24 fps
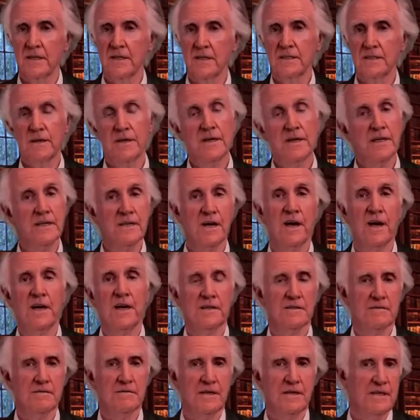So he and
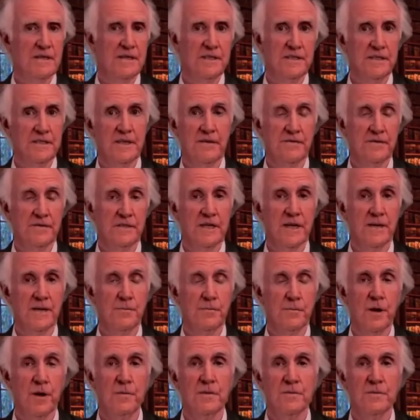I, he didn't have the same
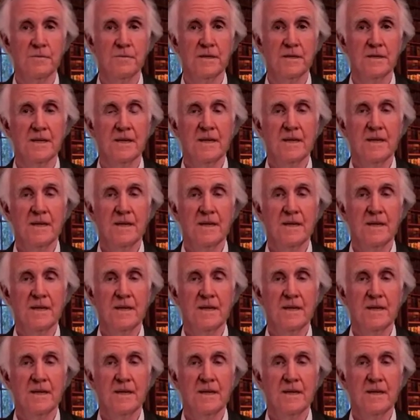problem.